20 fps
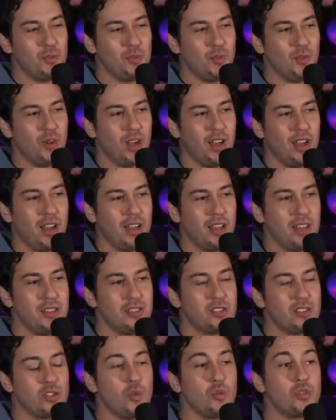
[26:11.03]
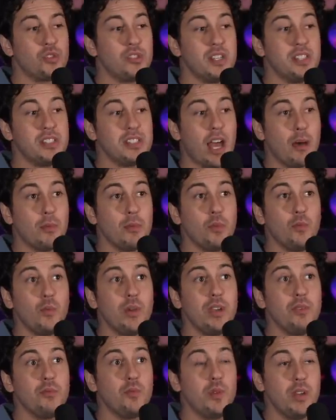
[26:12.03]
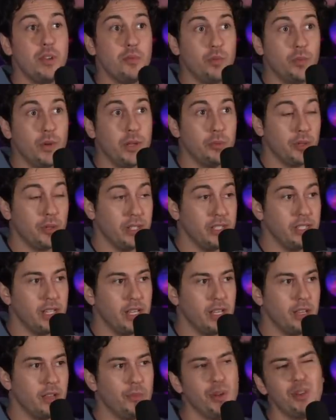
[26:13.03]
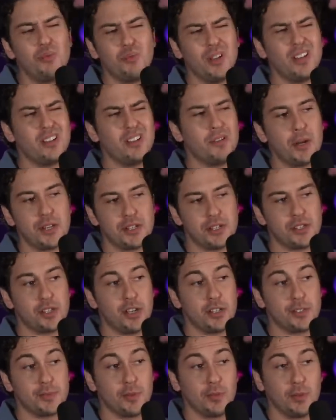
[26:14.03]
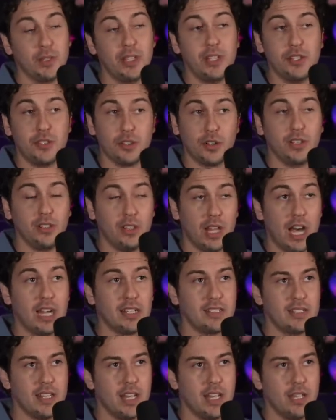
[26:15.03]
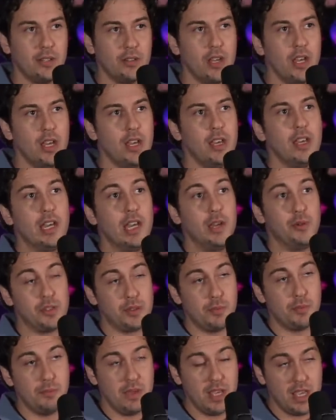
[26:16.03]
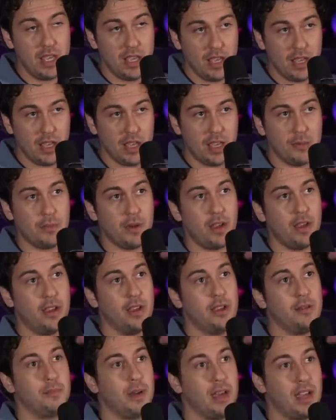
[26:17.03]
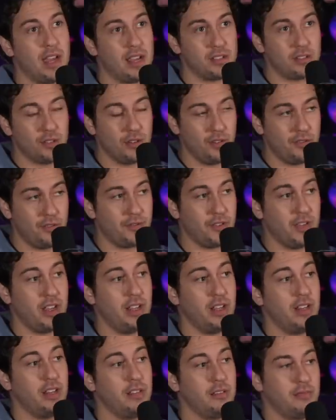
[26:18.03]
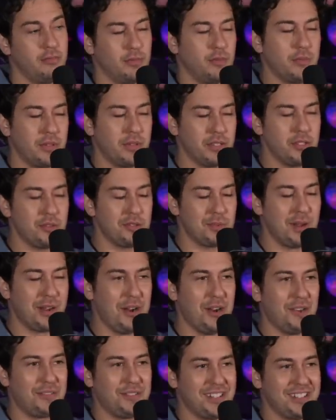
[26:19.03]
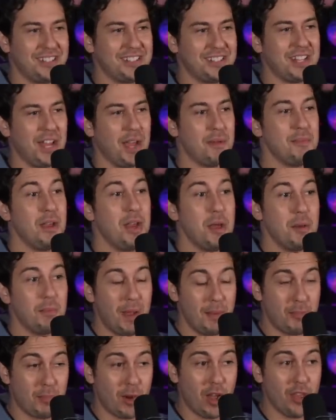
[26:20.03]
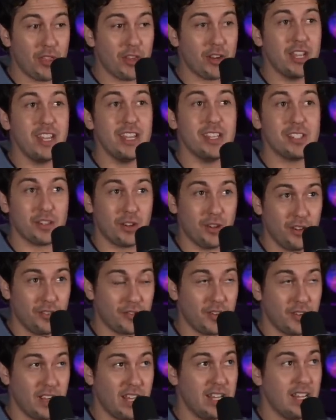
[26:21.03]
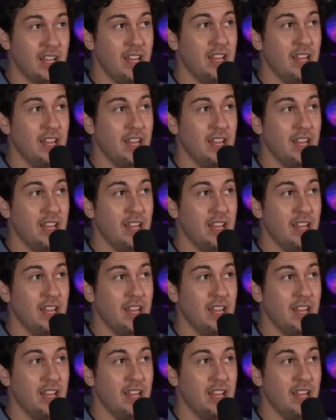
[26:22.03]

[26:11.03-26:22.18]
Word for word: uh, so this album we we we really we had written a bunch of songs, but really during lockdown, it was me and my my ex girlfriend. She was my girlfriend at the time. My brother, his girlfriend.